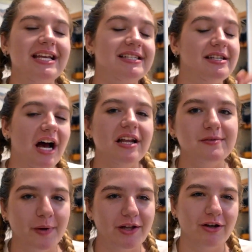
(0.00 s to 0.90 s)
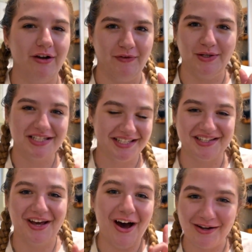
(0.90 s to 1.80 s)
is not a spoiler if you listen
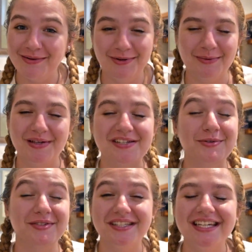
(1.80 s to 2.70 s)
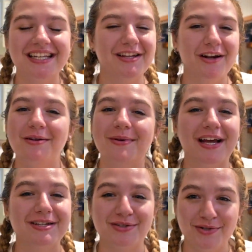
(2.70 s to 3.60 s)
to the audiobook, because you will see that the audiobook
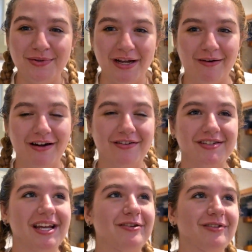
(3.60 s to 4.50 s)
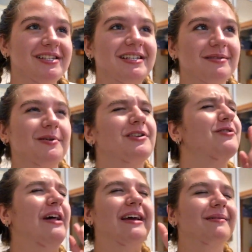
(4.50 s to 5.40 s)
has two narrators and you're listening to the book and
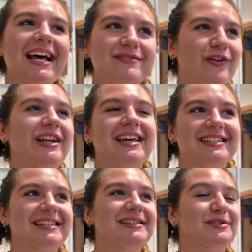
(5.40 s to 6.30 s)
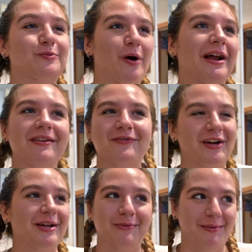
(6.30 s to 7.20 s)
you're like, that's funny because this is one
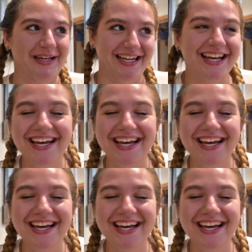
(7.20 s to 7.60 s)
freaking woman.